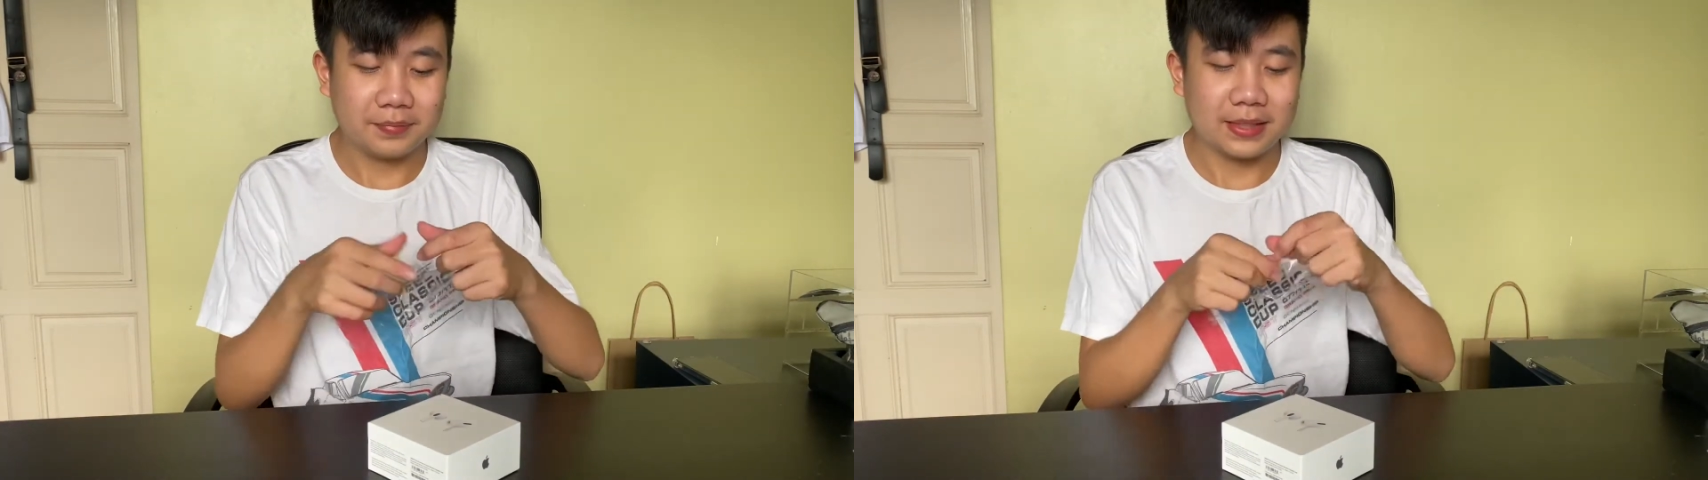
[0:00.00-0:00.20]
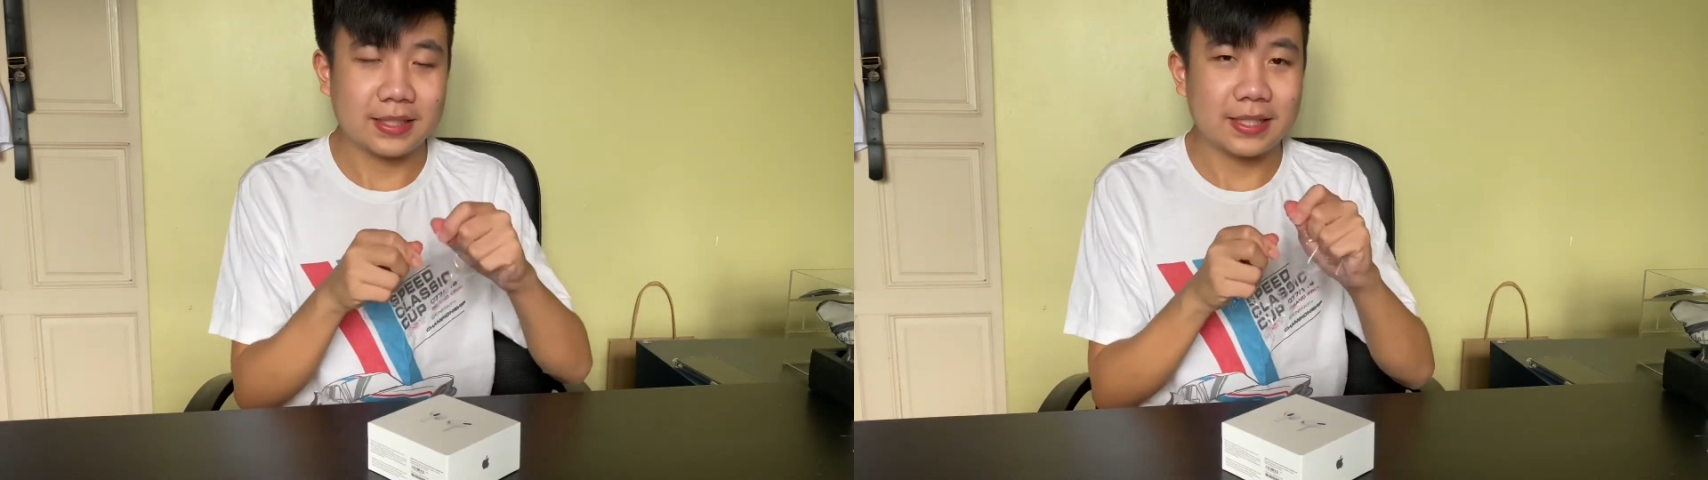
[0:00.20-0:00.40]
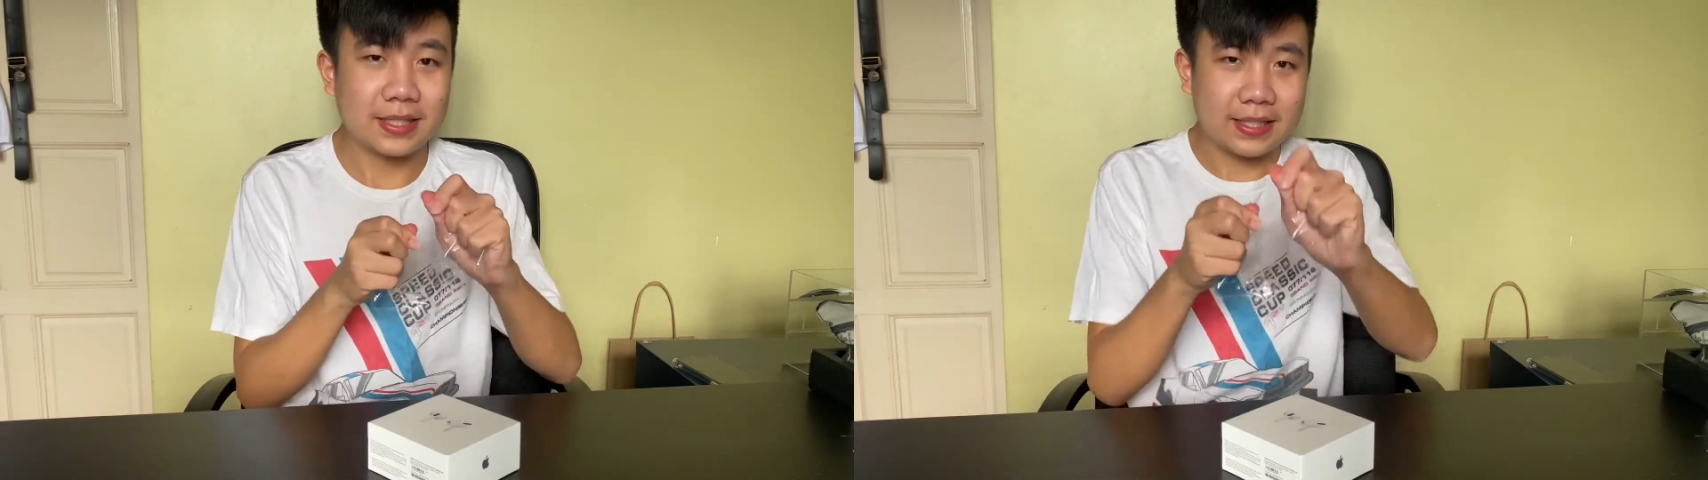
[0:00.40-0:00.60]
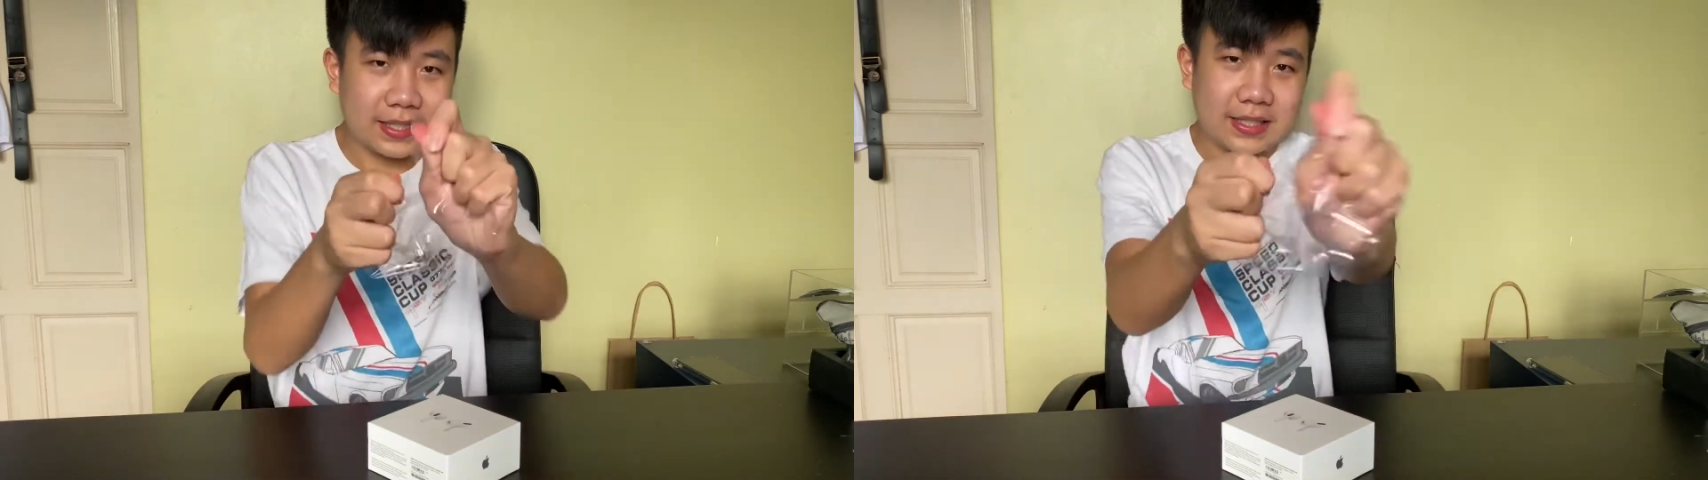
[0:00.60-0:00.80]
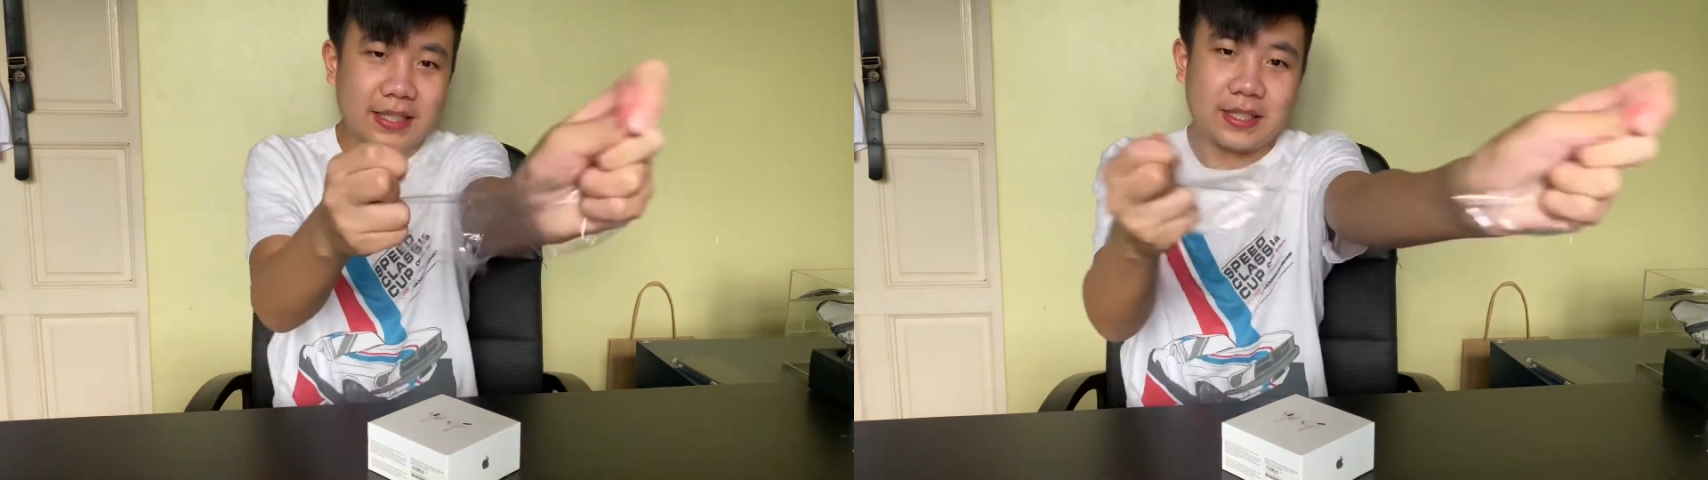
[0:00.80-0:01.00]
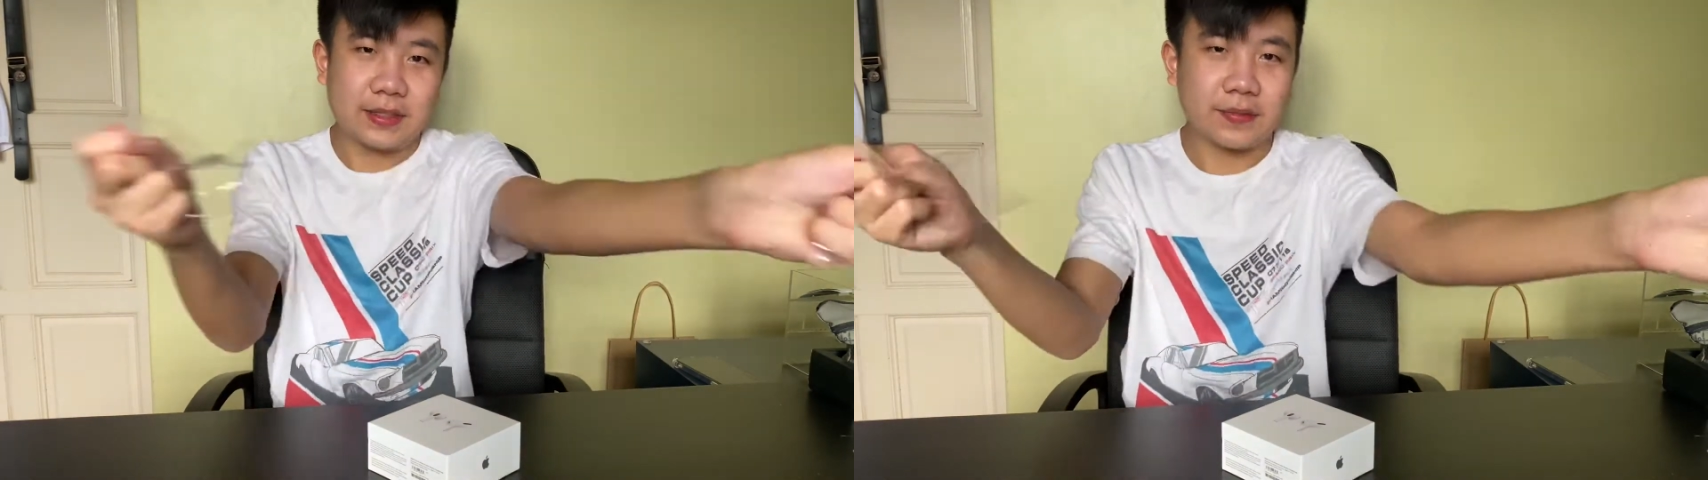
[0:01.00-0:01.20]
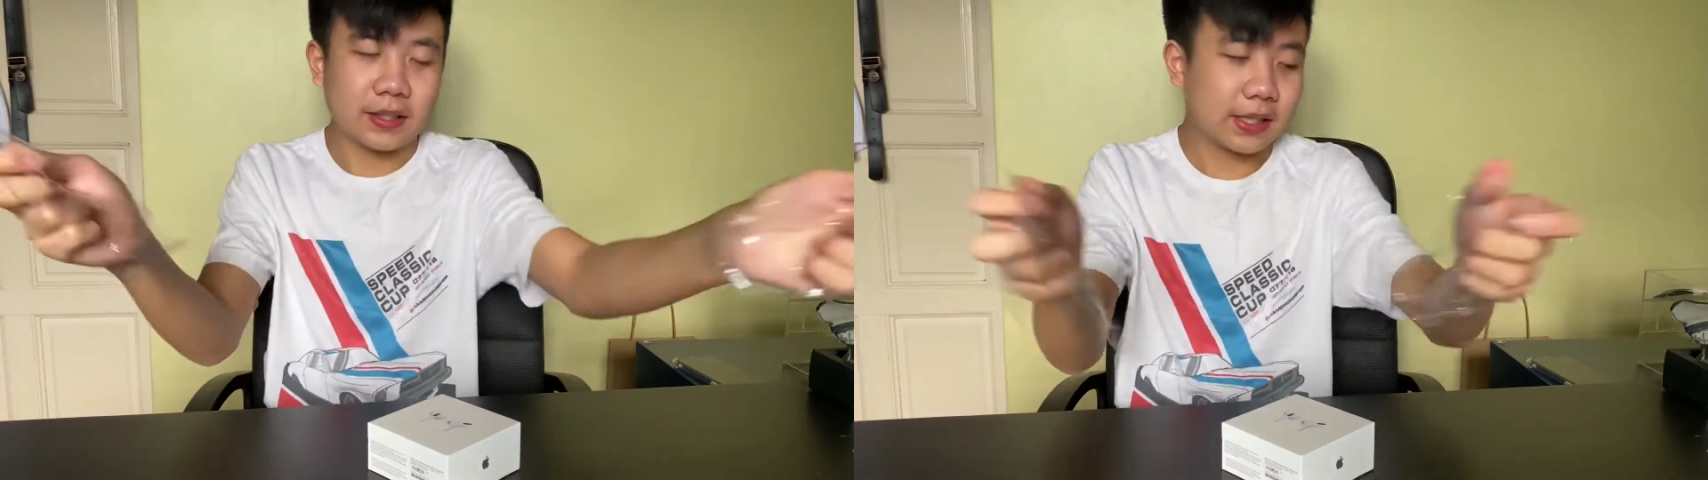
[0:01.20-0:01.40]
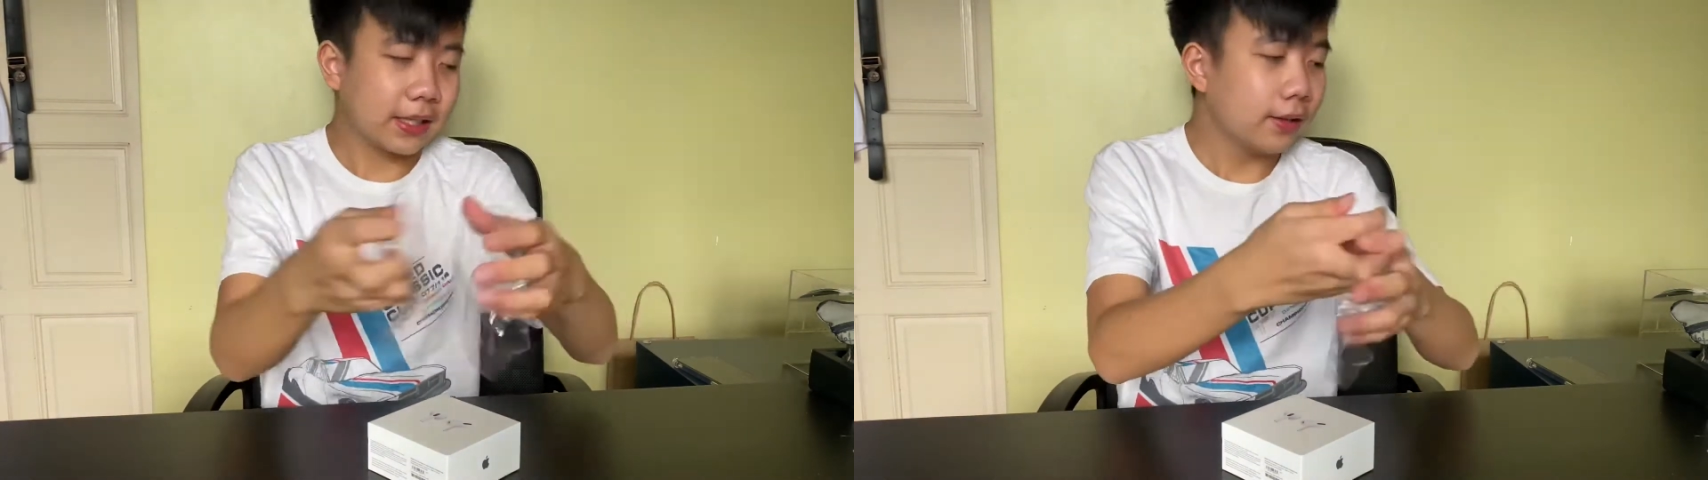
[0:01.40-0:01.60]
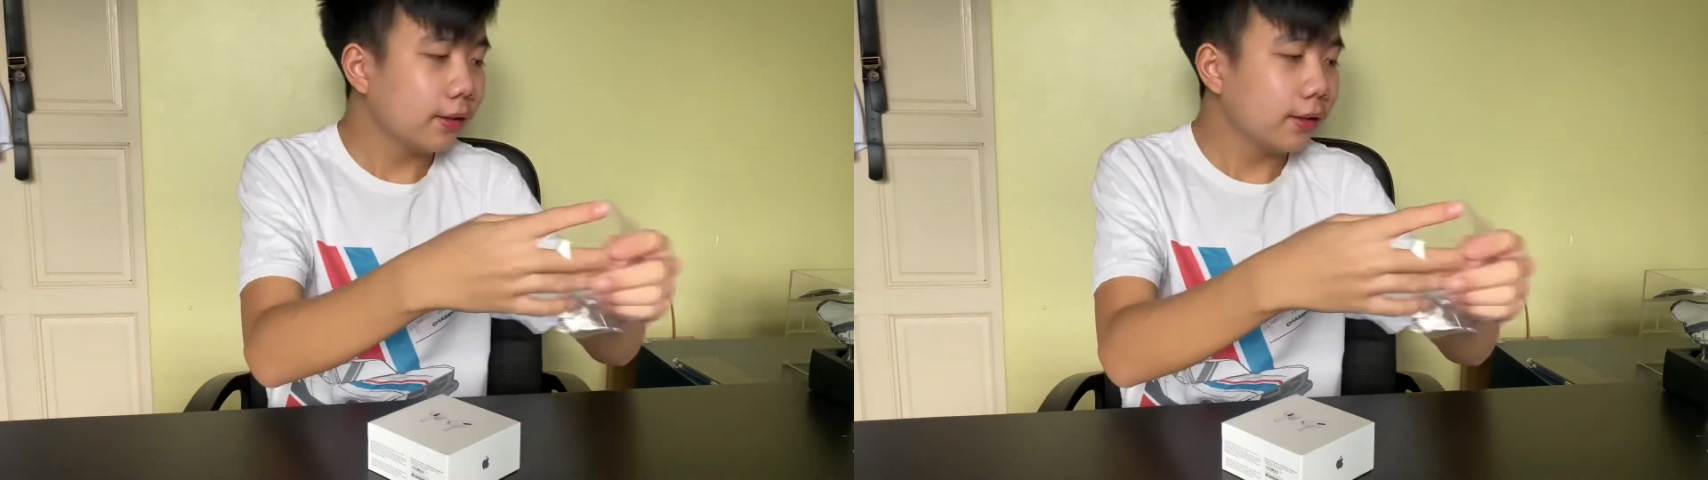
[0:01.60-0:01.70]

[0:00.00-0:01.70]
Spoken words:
it's satisfying.